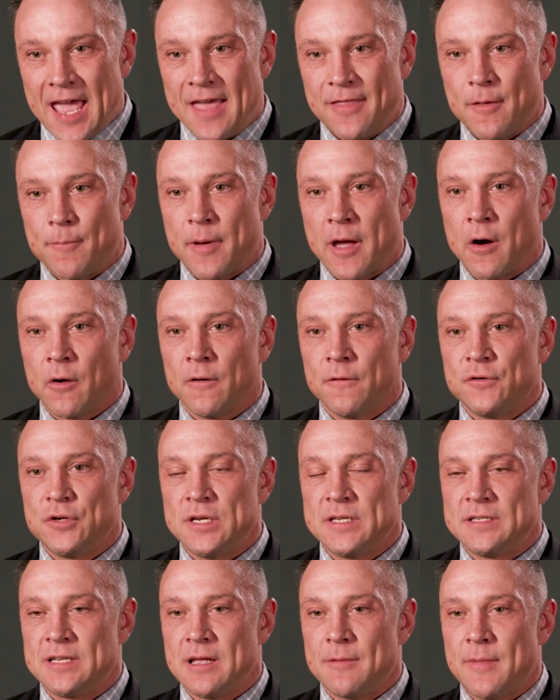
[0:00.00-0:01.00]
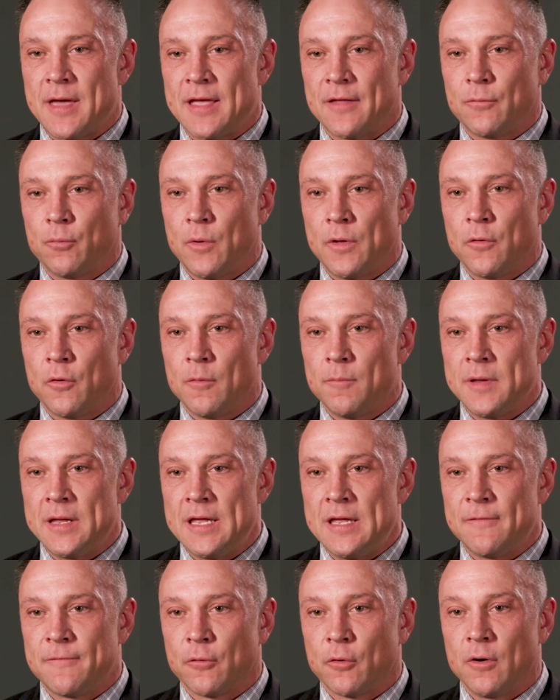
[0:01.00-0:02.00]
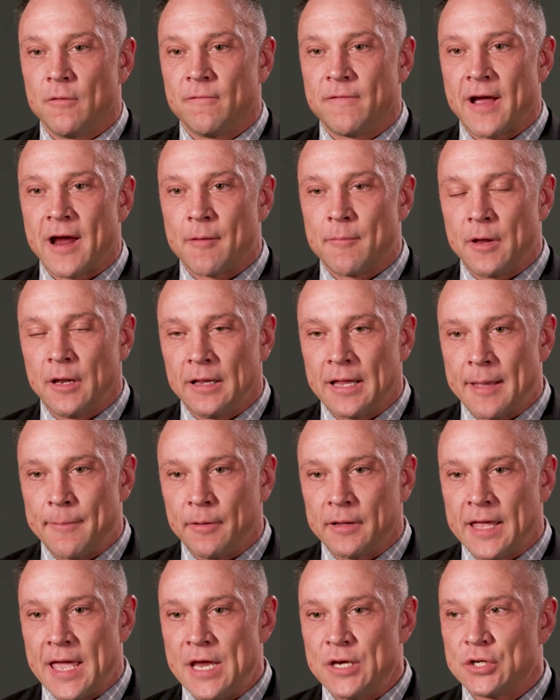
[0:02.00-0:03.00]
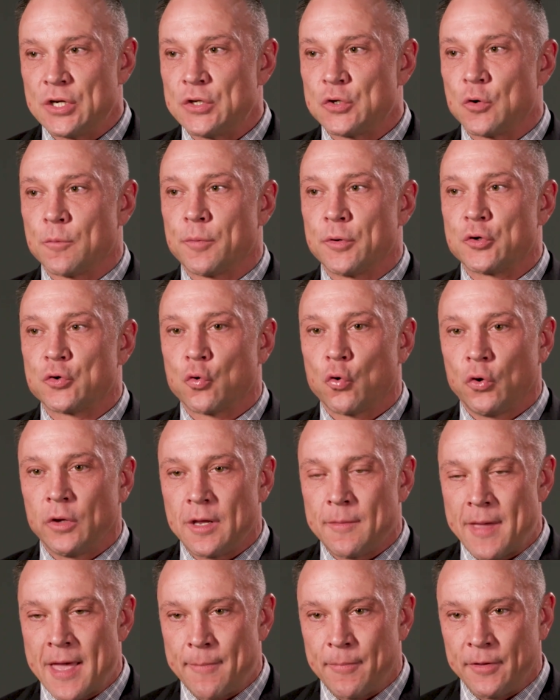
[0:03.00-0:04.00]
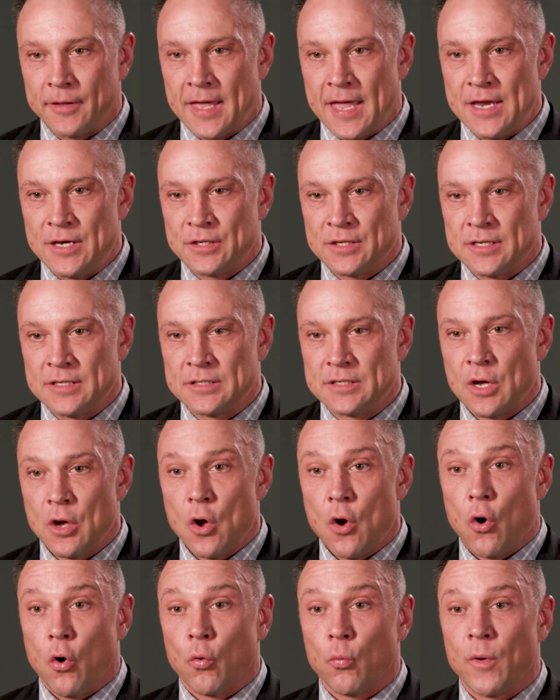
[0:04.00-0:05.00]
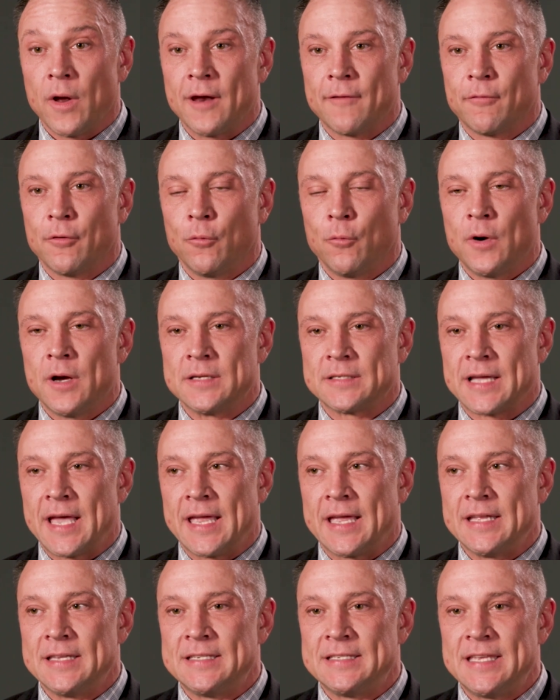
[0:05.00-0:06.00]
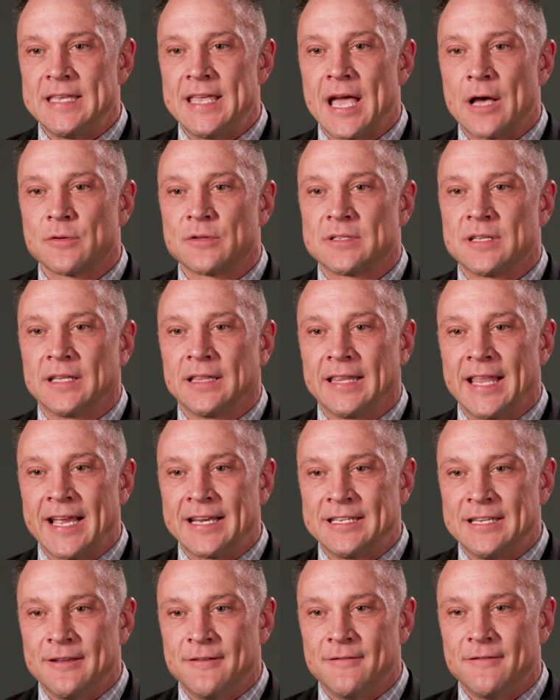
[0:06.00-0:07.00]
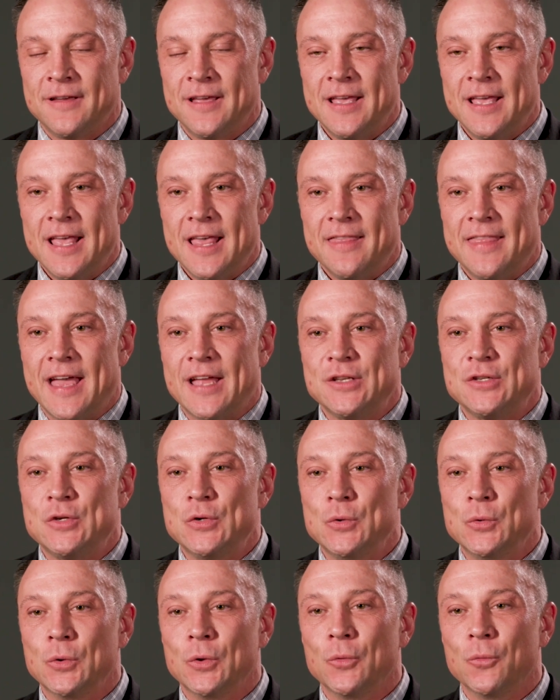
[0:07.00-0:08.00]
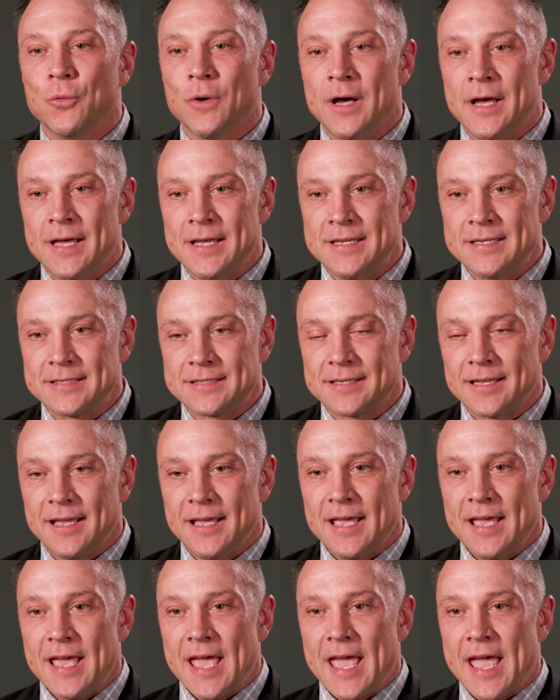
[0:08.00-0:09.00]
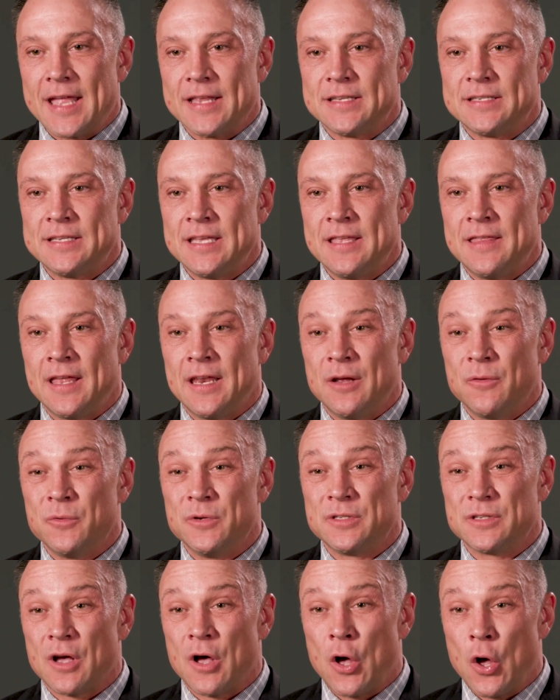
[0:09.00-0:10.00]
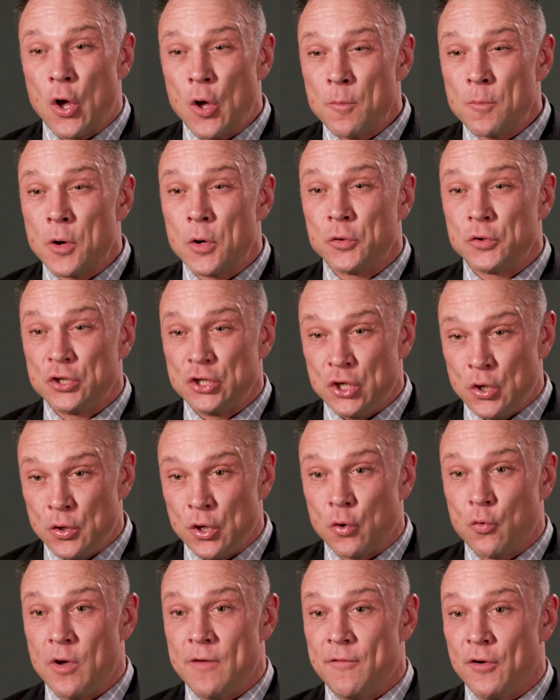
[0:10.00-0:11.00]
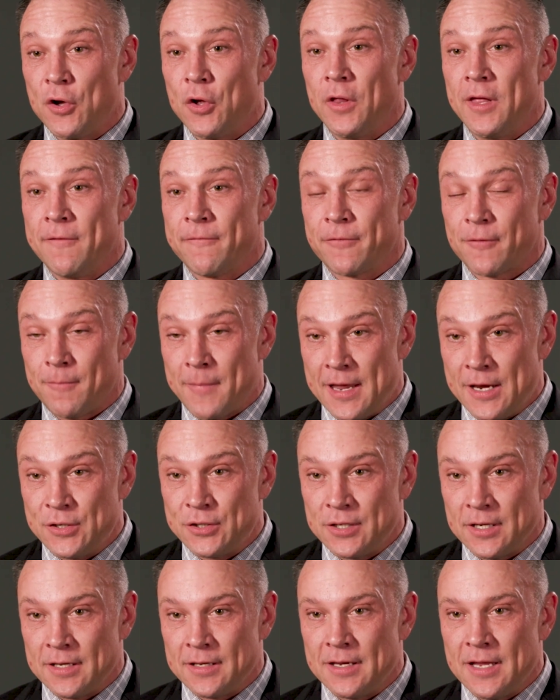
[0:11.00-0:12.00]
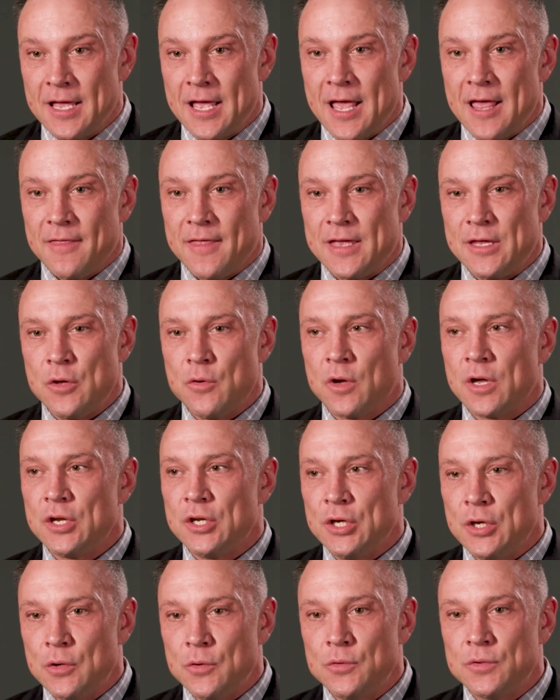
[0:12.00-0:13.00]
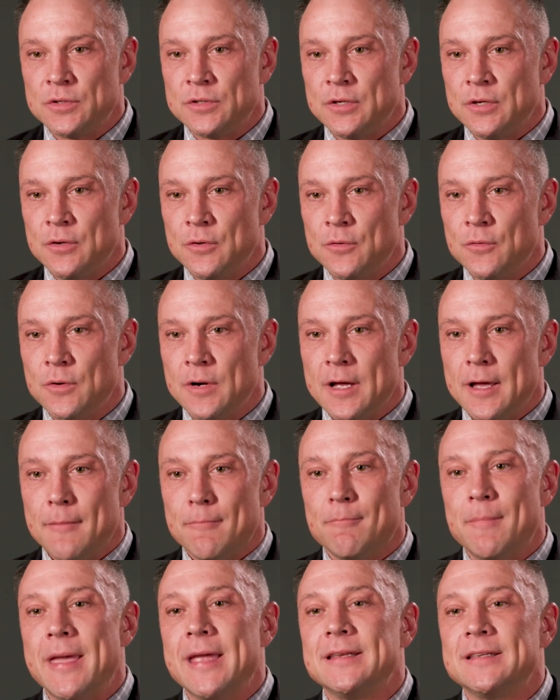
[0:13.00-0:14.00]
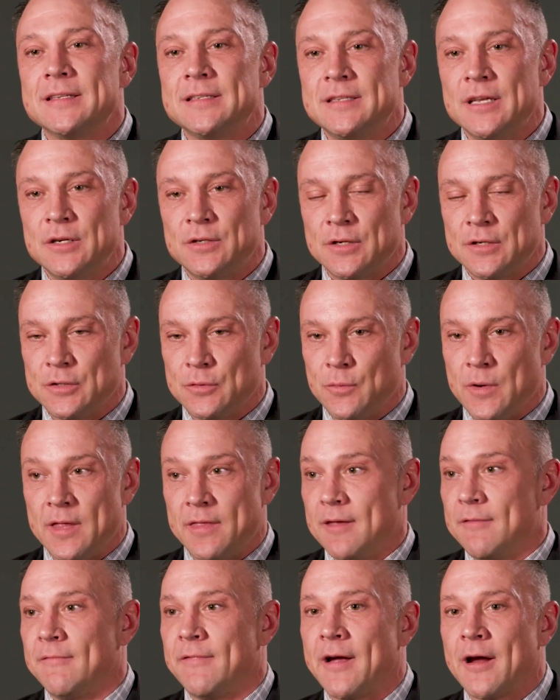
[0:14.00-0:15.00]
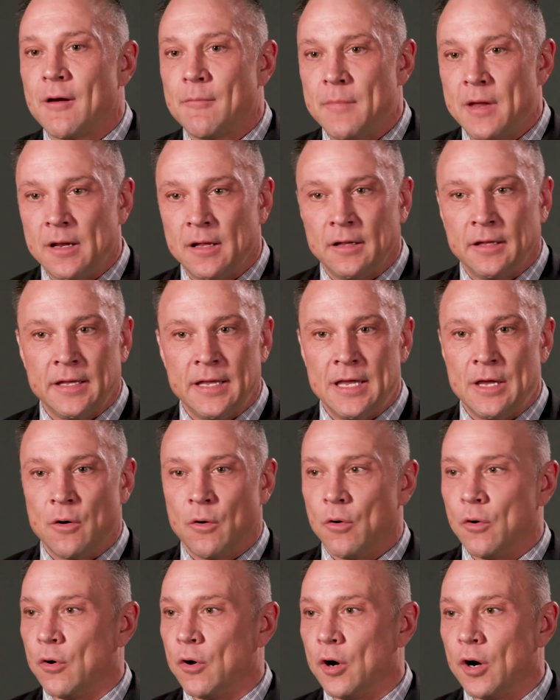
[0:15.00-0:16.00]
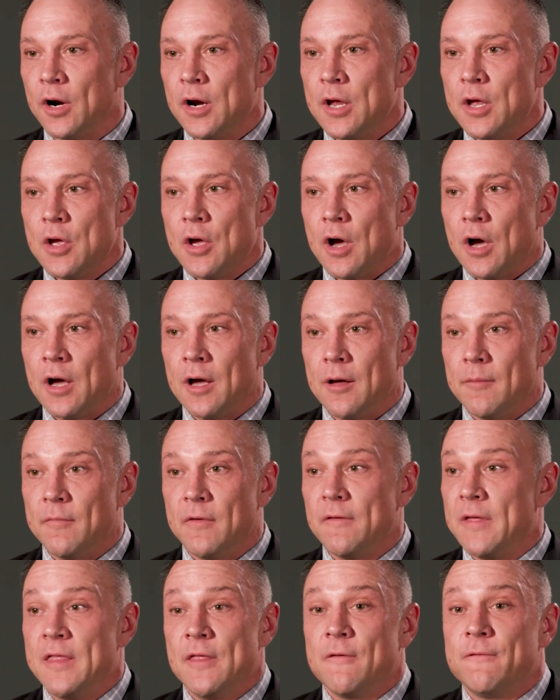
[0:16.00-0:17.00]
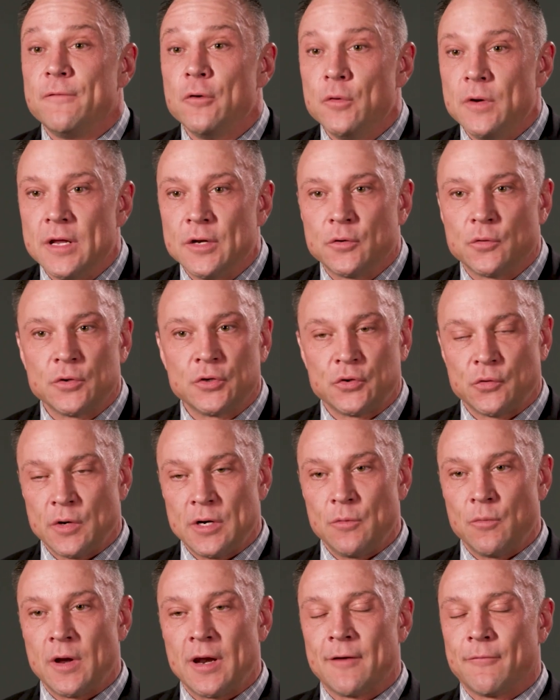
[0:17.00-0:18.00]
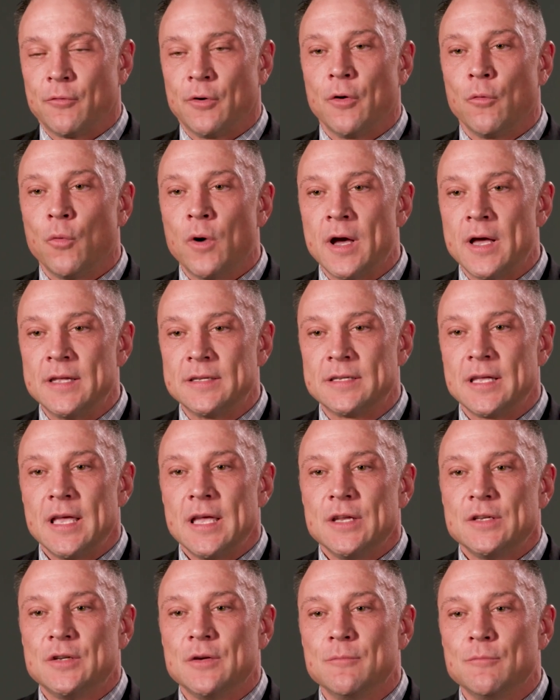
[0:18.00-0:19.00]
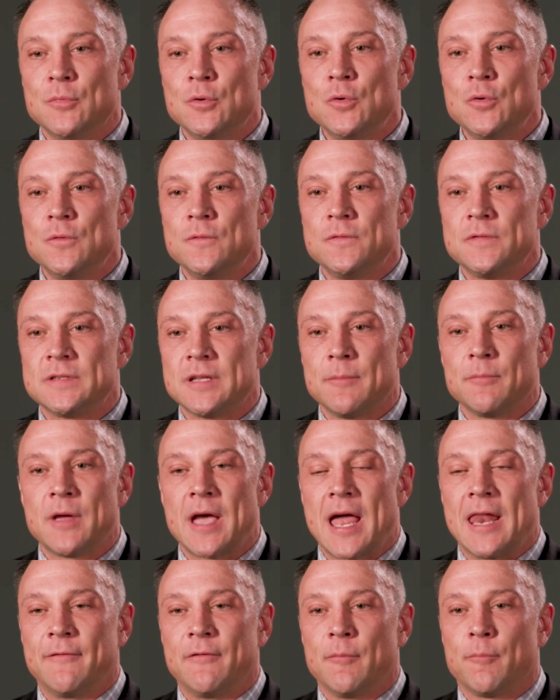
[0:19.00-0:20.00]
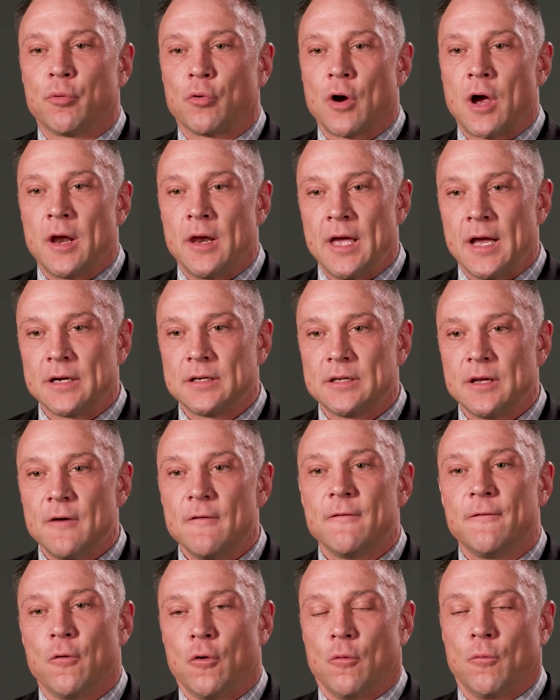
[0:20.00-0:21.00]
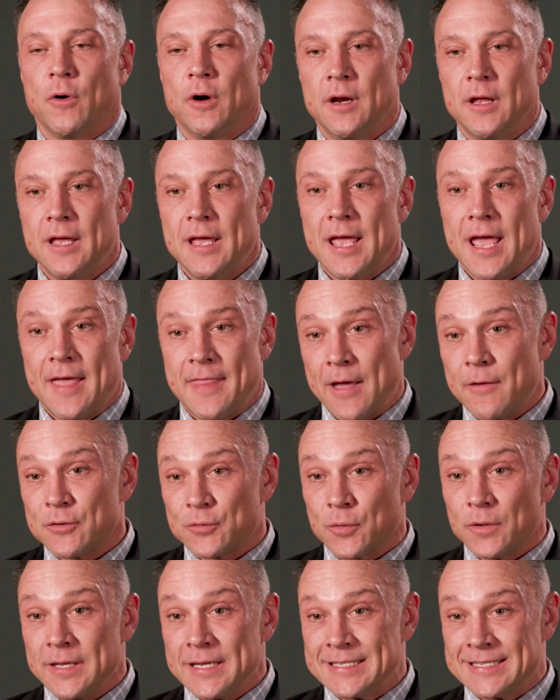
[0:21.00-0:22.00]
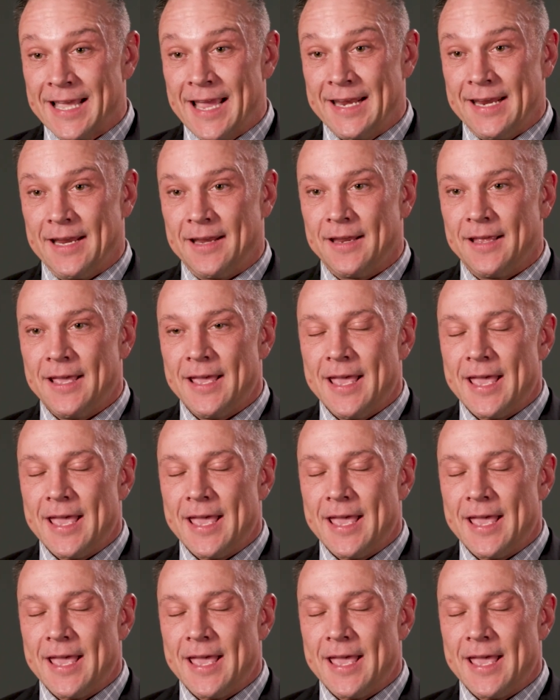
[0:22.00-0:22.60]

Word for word: And the power of GCMS, whether it be for environmental applications or petroleum applications or whatever it was, I could see how selective that tool was and see that it was almost unequivocal information that you could use to make decisions with environmentally or um, in the food industry, whatever it was, to move some kind of a product forward. And that was really exciting.